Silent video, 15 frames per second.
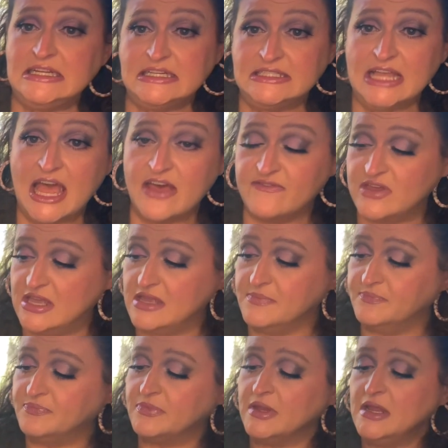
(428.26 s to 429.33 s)
is heavy.
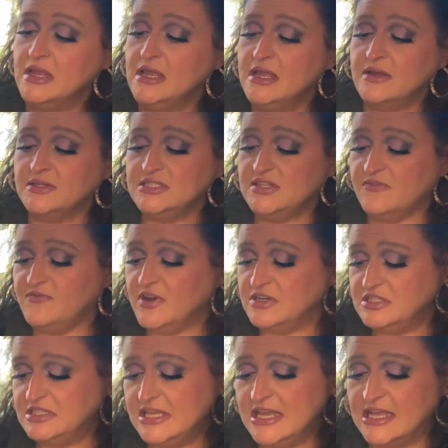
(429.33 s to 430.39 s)
The
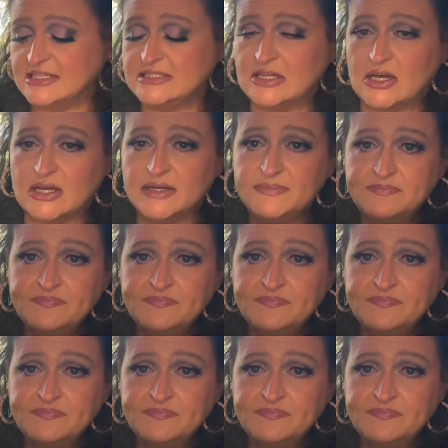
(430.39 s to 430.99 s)
first thing I saw,